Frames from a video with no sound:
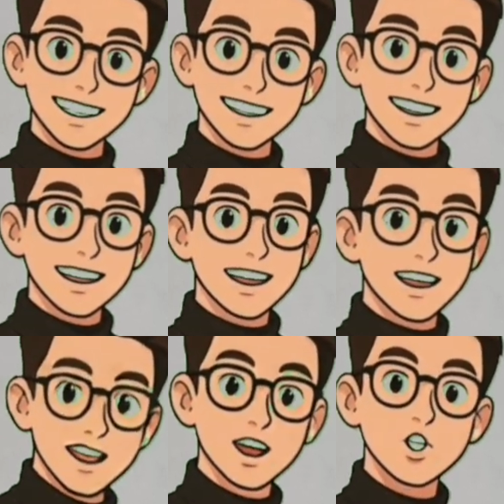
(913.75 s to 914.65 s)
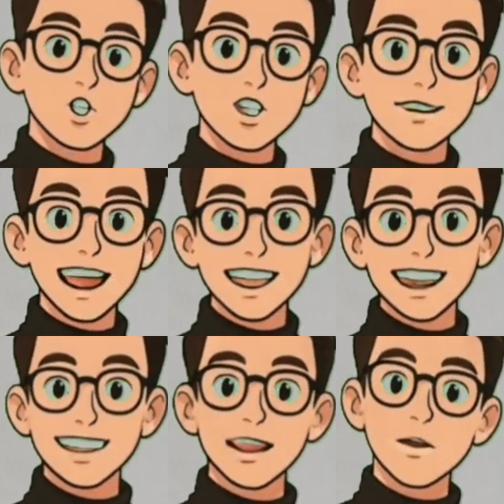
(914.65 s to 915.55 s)
the crests of the waves are
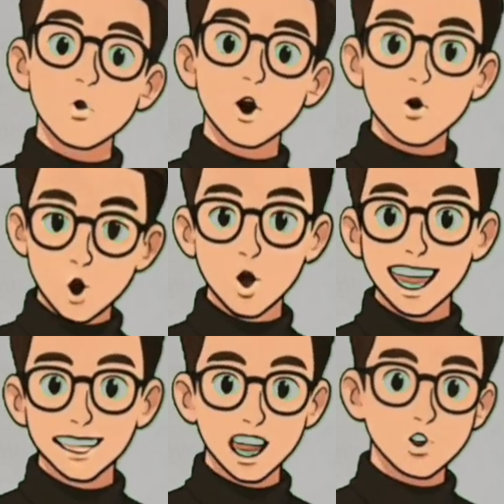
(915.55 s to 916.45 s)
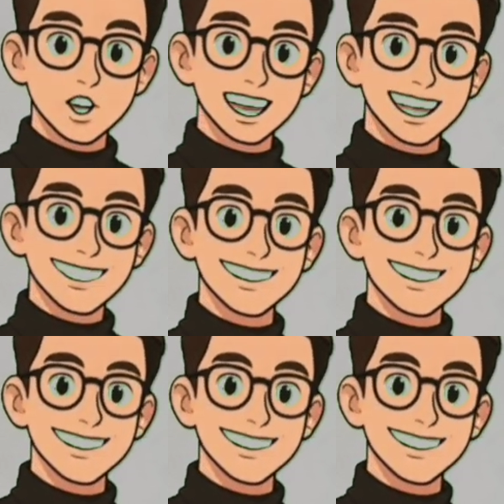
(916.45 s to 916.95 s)
hitting your ear more frequently.